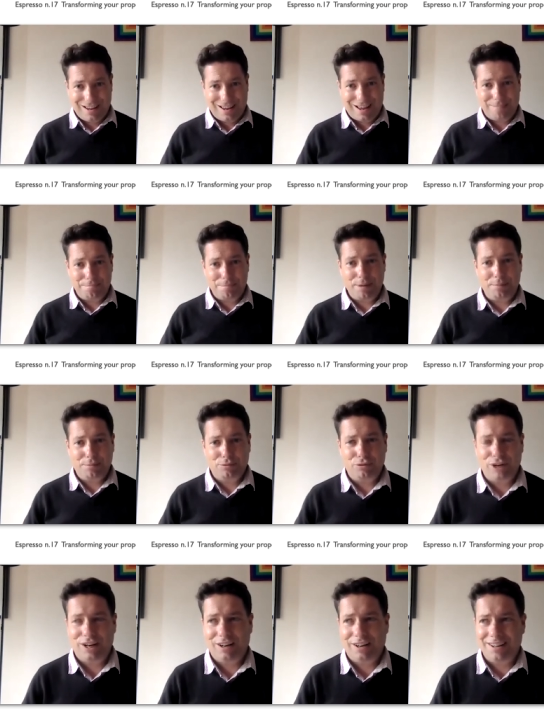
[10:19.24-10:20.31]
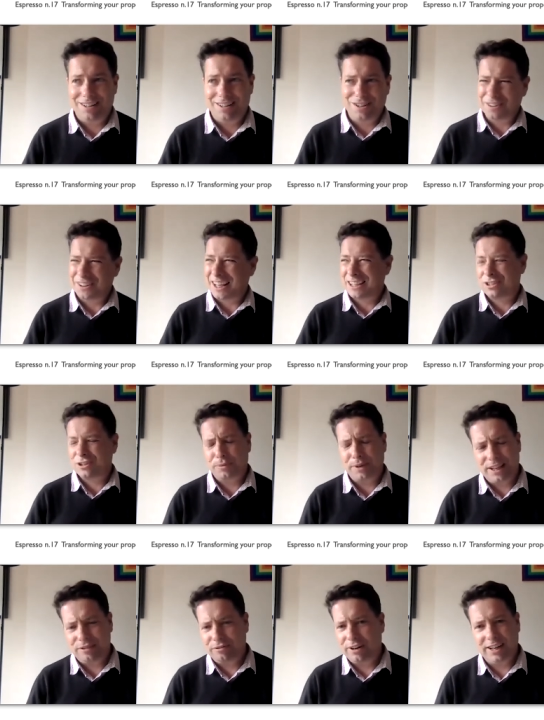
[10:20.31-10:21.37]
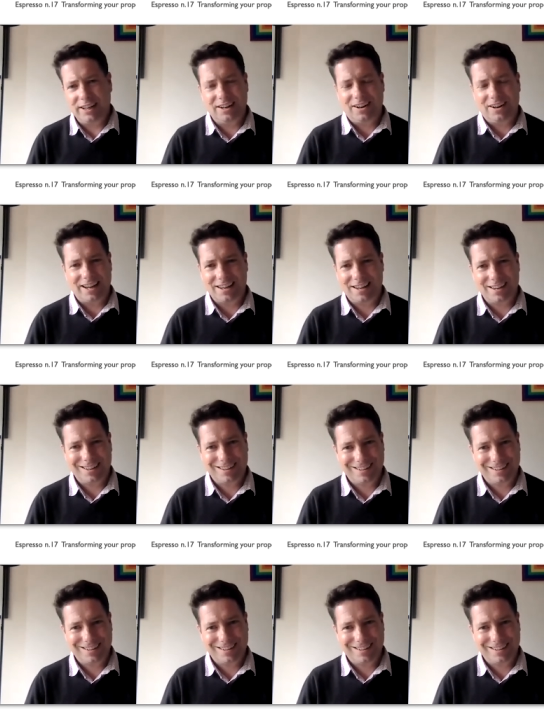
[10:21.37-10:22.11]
and people realize, oh, that's not what they're really like.